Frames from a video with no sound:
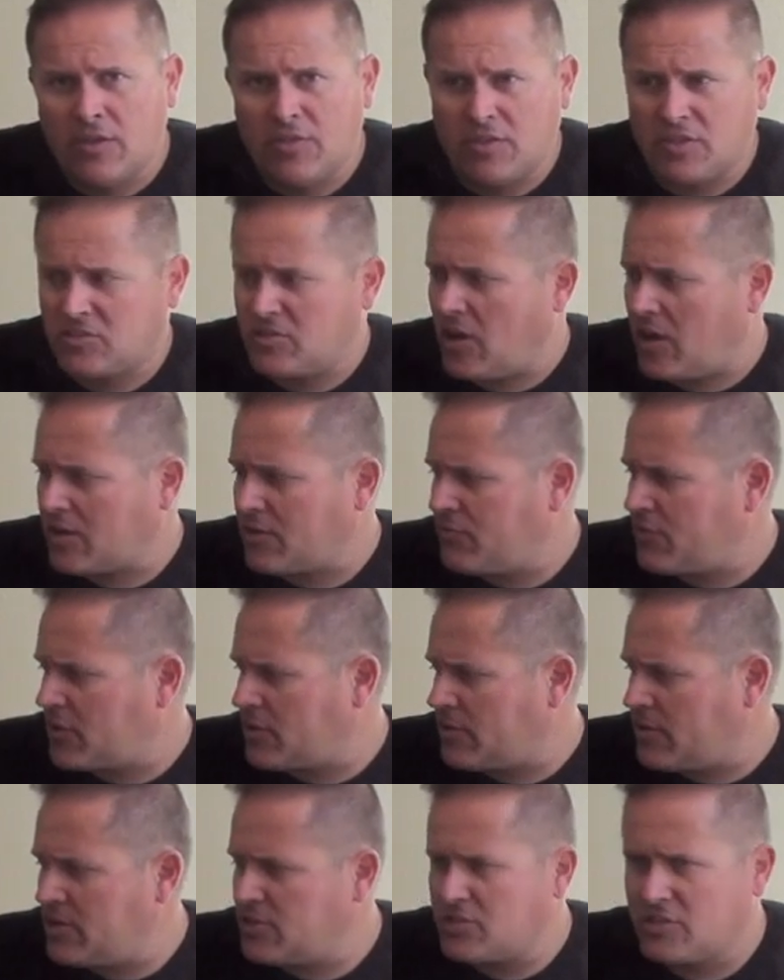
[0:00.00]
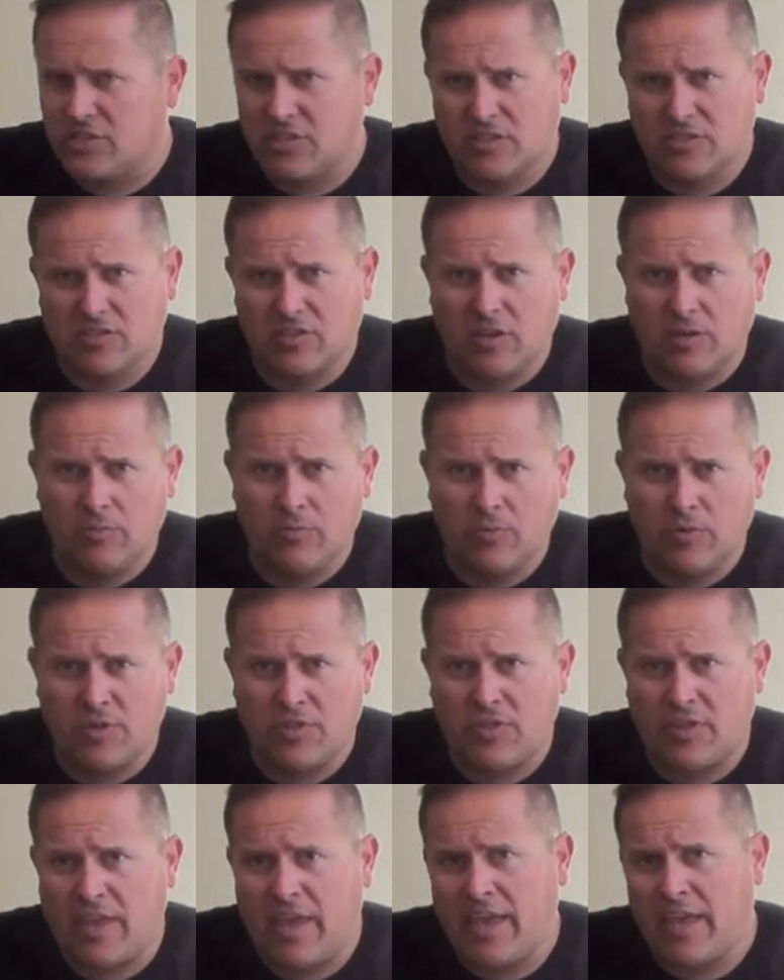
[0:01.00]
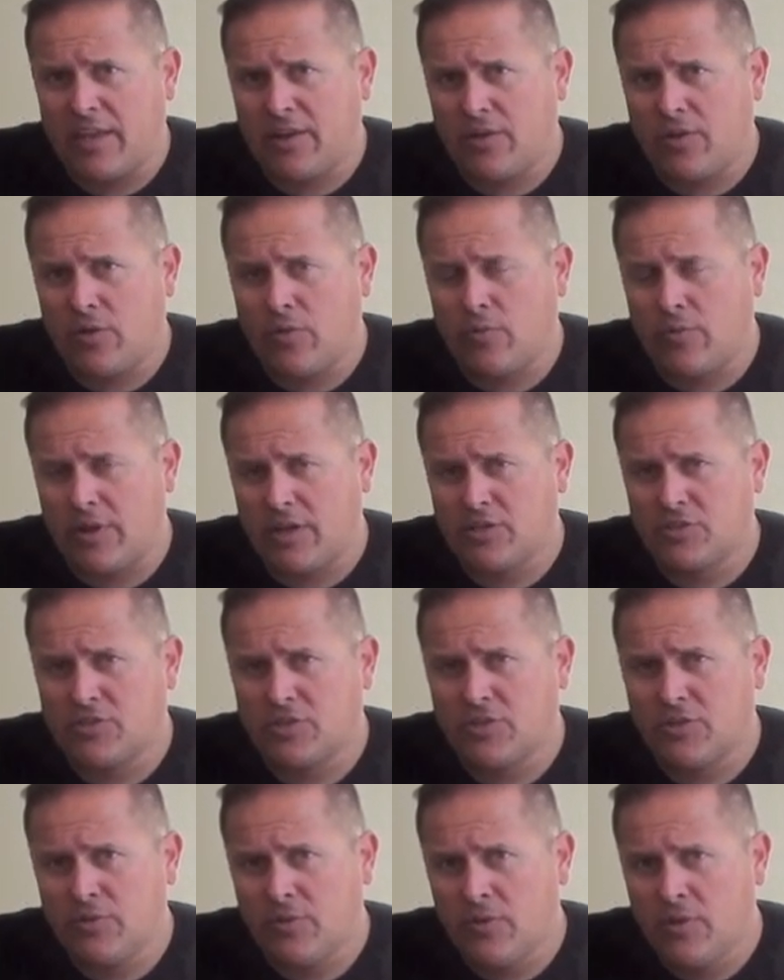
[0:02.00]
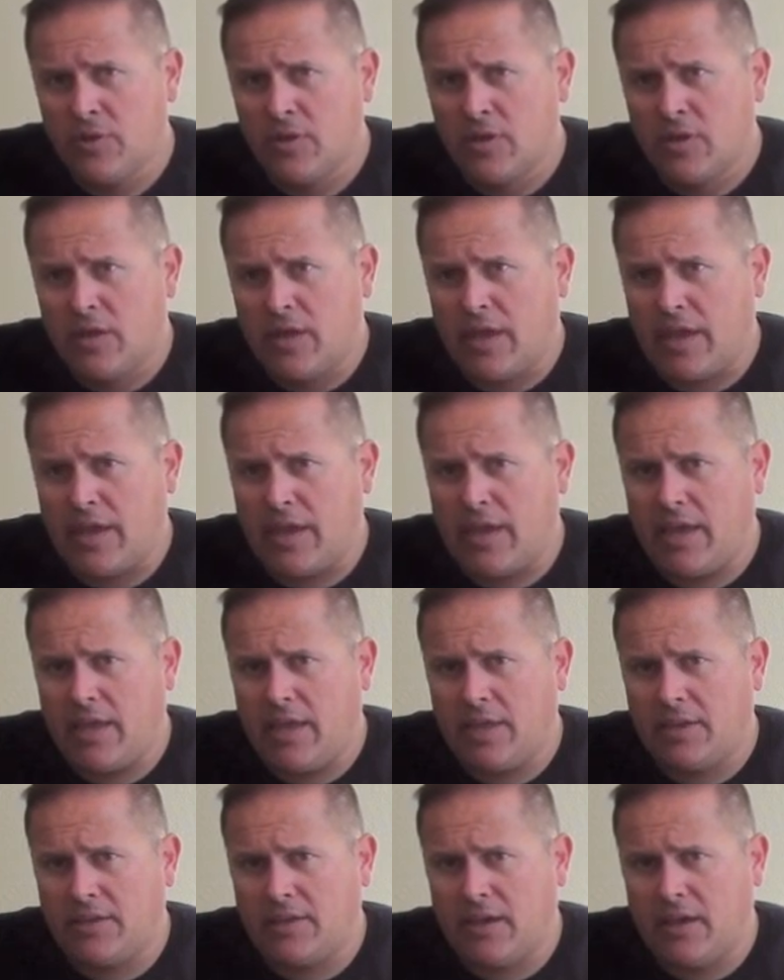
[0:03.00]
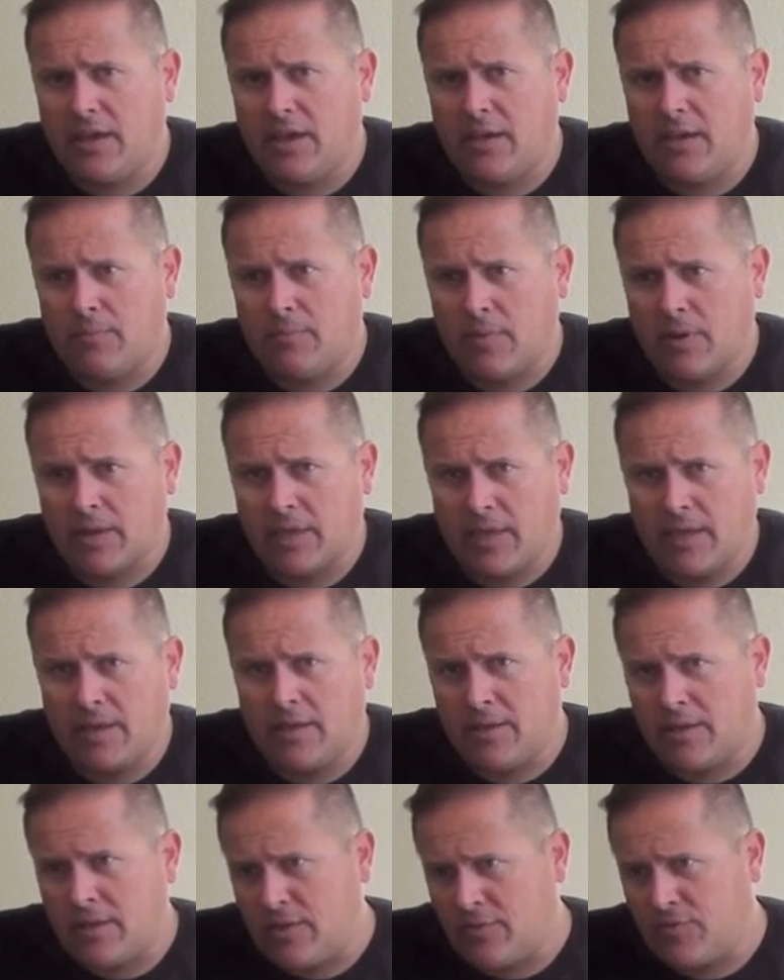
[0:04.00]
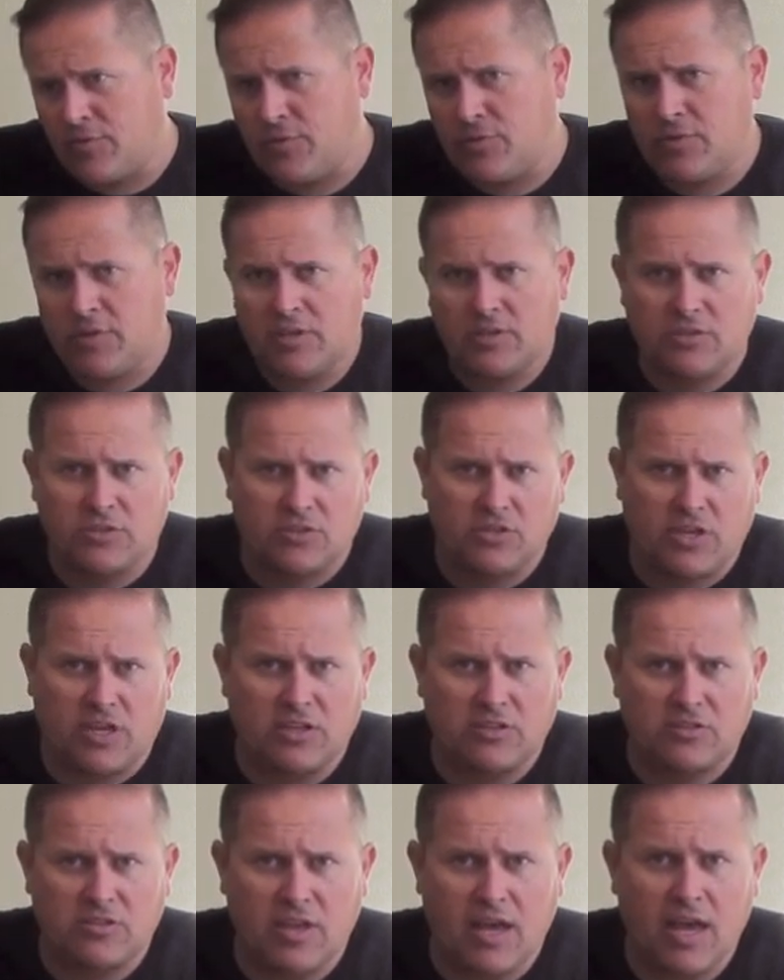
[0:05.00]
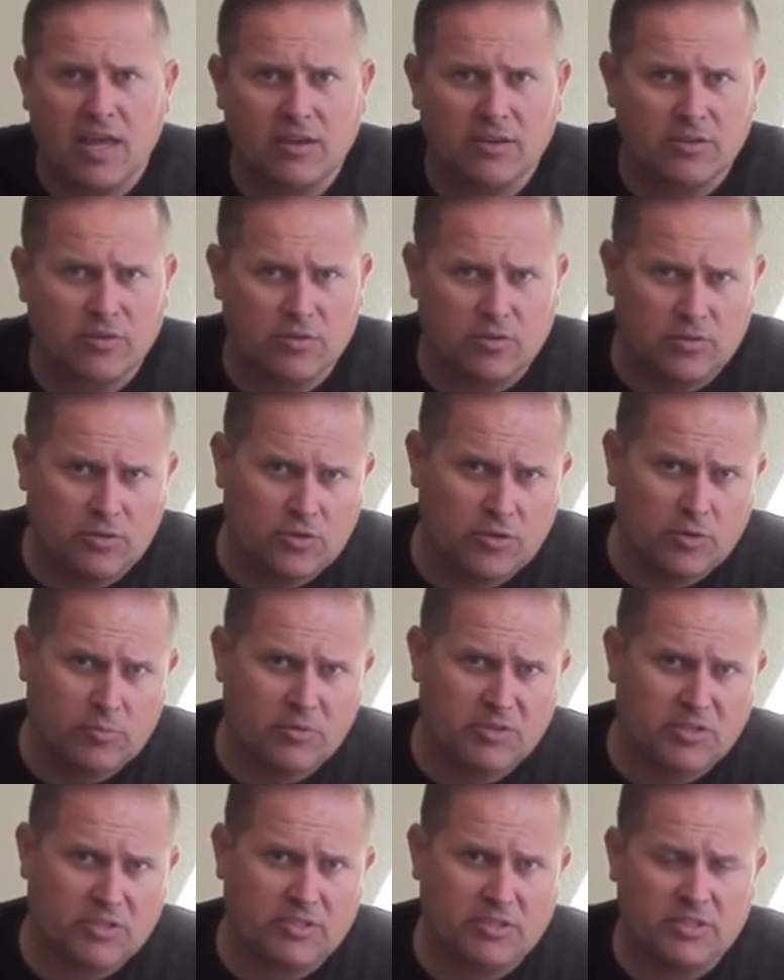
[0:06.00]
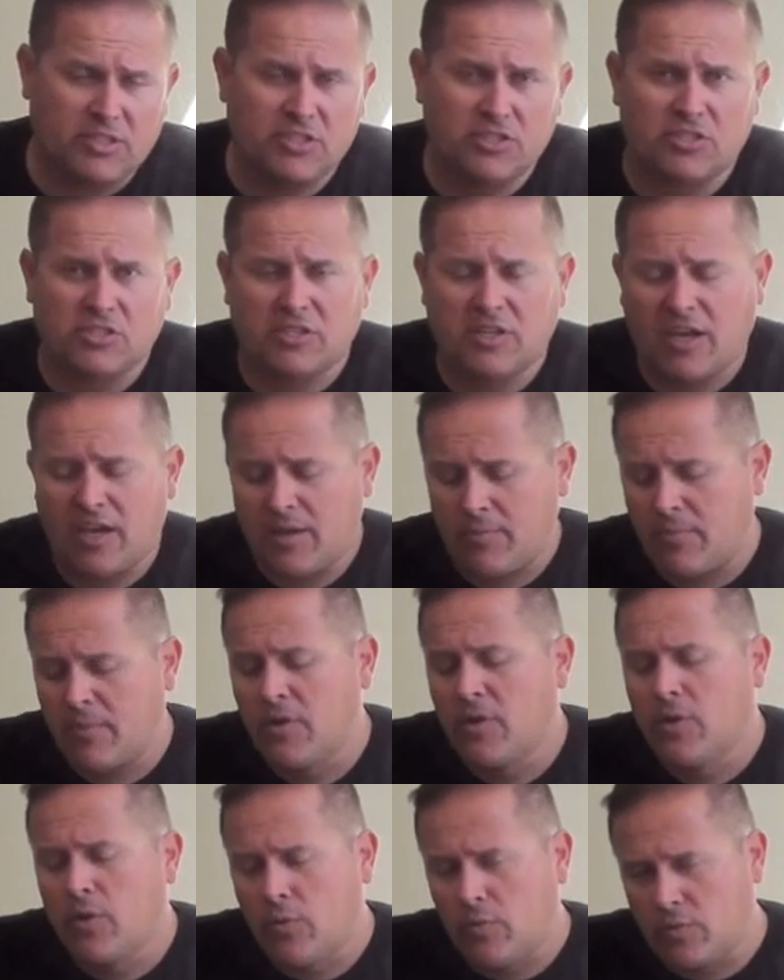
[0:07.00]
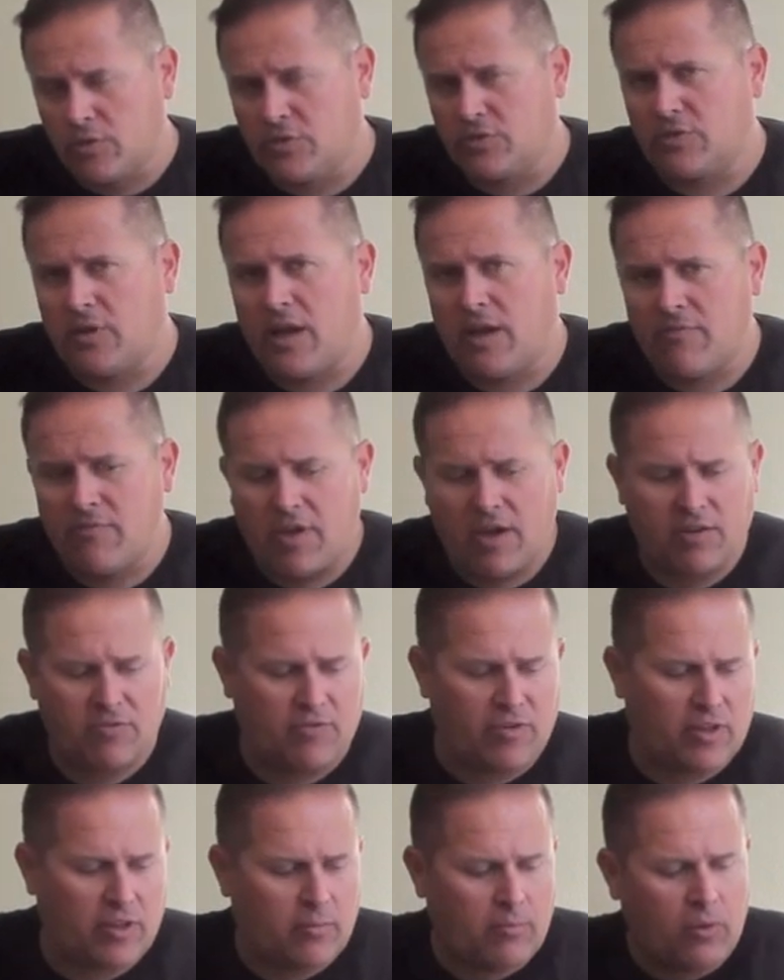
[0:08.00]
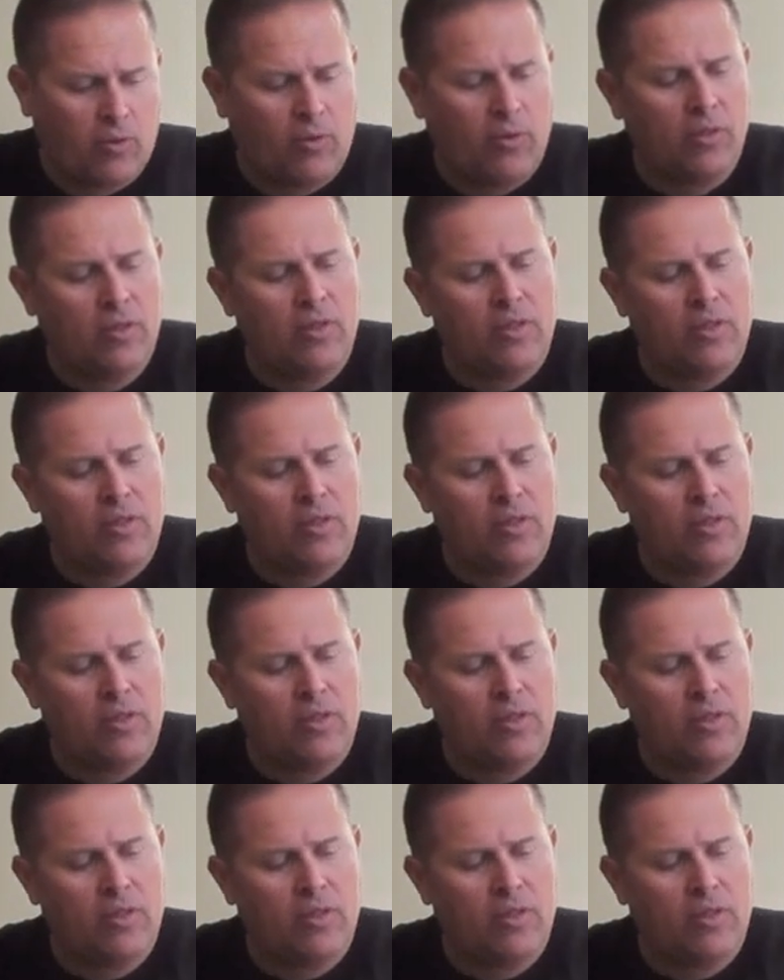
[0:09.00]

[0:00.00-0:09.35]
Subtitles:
The stock configuration does come with the 8:0 ratio, and again, if you need to change that to your particular engine type, we do have that available.